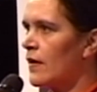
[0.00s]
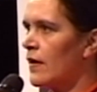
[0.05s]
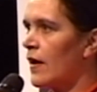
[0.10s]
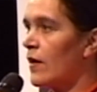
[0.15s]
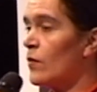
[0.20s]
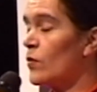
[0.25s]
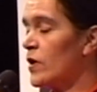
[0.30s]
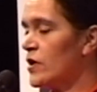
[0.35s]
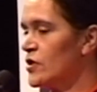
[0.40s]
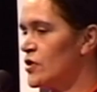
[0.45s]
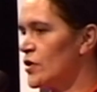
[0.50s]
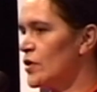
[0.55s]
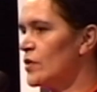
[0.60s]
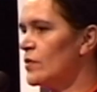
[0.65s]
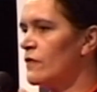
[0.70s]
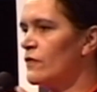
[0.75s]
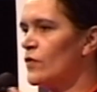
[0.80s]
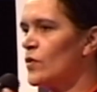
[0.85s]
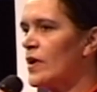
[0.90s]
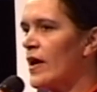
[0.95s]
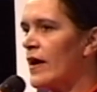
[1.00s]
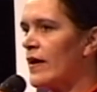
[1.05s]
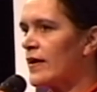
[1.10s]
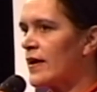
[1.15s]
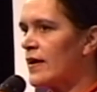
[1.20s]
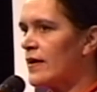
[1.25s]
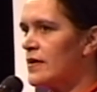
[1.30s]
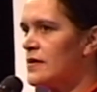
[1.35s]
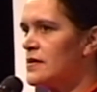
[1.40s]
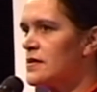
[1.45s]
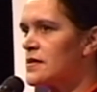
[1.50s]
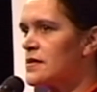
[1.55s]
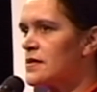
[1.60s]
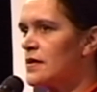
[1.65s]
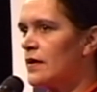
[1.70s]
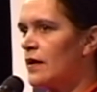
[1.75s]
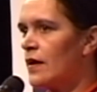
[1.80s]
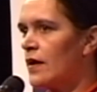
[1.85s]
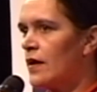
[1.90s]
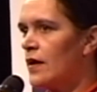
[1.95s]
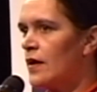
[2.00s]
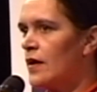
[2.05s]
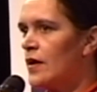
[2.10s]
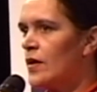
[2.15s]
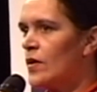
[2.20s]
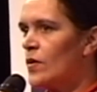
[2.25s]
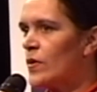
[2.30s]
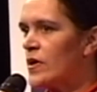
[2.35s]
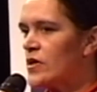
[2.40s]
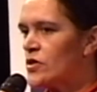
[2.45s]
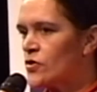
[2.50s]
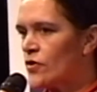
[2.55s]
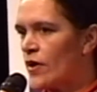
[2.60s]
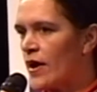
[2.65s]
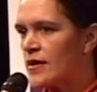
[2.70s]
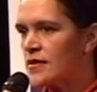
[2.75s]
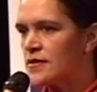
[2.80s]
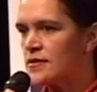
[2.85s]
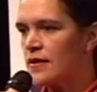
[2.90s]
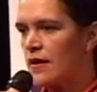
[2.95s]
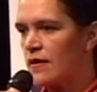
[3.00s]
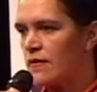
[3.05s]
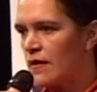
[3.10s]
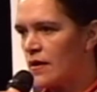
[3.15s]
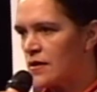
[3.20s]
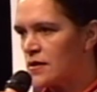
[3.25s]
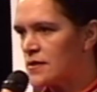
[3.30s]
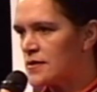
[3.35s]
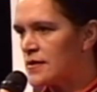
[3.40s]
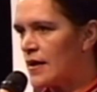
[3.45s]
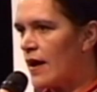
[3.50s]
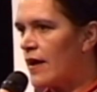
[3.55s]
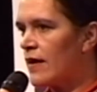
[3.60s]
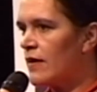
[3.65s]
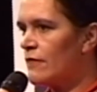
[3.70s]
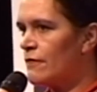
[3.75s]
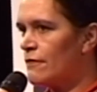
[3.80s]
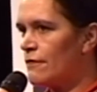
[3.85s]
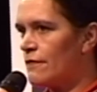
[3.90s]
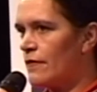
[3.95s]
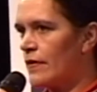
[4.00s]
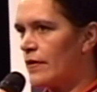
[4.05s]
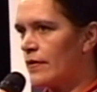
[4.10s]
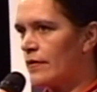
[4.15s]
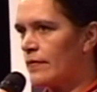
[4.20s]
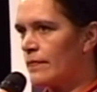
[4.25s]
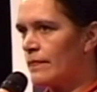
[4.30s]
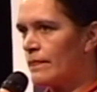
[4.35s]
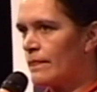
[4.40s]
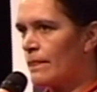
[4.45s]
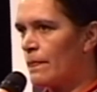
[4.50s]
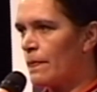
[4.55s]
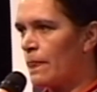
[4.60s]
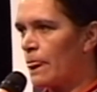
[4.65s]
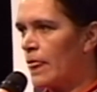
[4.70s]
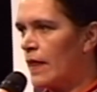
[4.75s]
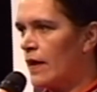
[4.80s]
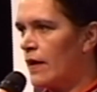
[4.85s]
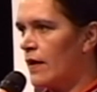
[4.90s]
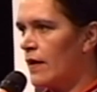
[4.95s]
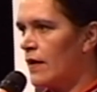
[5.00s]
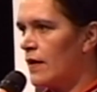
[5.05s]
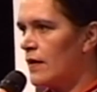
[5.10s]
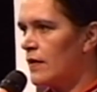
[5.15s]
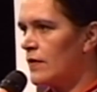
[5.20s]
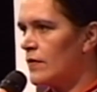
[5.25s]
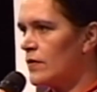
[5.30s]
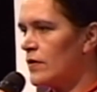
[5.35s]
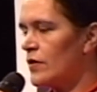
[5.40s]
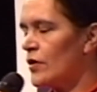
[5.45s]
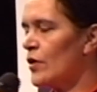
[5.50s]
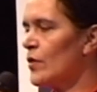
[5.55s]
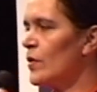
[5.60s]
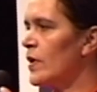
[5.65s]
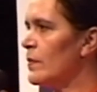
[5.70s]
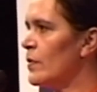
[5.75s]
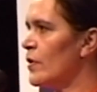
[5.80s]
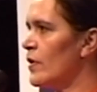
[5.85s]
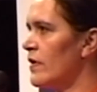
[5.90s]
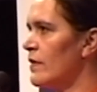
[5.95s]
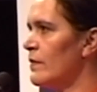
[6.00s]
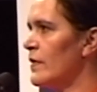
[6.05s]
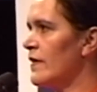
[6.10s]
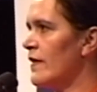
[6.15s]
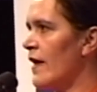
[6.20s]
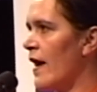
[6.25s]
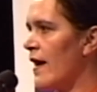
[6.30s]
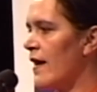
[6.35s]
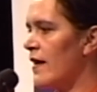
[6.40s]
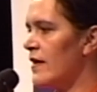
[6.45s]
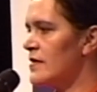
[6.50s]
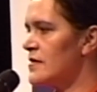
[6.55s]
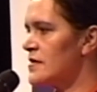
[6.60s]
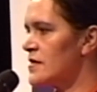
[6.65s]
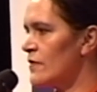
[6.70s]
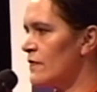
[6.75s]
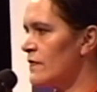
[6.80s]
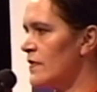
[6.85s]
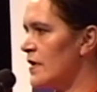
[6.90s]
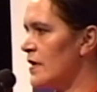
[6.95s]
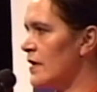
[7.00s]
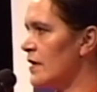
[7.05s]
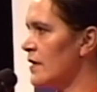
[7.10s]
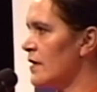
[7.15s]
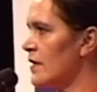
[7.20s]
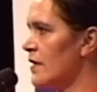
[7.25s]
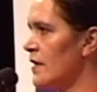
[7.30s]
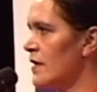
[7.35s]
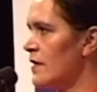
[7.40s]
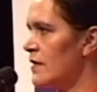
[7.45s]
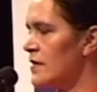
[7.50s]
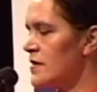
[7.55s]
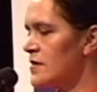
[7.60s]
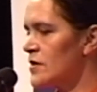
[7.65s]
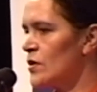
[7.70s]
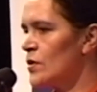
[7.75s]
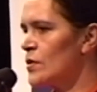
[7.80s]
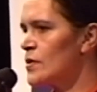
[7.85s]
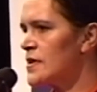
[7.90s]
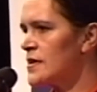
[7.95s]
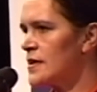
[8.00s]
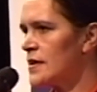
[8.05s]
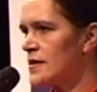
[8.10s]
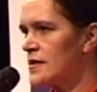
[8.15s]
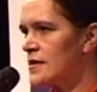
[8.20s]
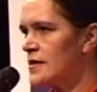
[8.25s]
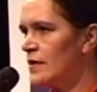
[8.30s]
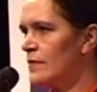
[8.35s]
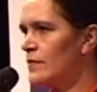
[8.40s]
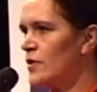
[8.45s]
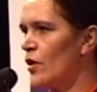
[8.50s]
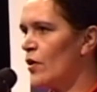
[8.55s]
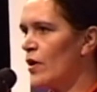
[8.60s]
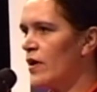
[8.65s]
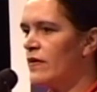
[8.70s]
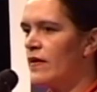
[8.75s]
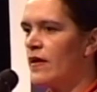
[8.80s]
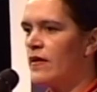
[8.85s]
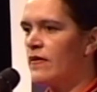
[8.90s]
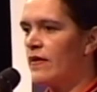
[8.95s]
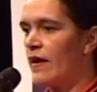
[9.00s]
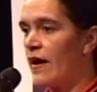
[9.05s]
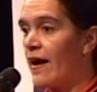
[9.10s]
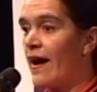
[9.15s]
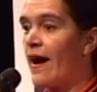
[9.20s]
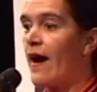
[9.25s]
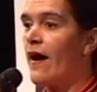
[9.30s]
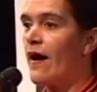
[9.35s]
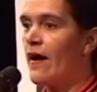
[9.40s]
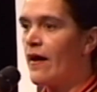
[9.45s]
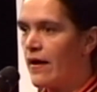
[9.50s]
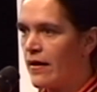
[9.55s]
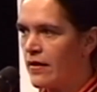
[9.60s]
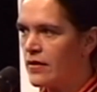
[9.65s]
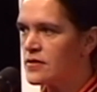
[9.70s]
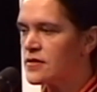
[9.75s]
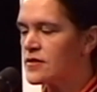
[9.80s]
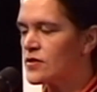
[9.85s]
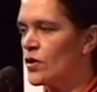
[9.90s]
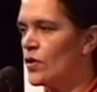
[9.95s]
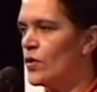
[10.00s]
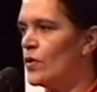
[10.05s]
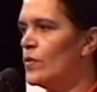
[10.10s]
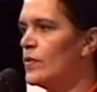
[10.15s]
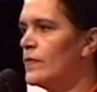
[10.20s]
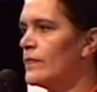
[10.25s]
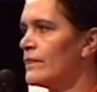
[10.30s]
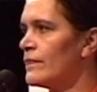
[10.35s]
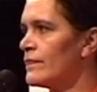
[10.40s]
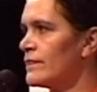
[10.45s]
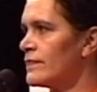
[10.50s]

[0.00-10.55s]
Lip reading: do with all our kids. We trust that they're safe. You know, we put them in the hands of the school system knowing that they are at school.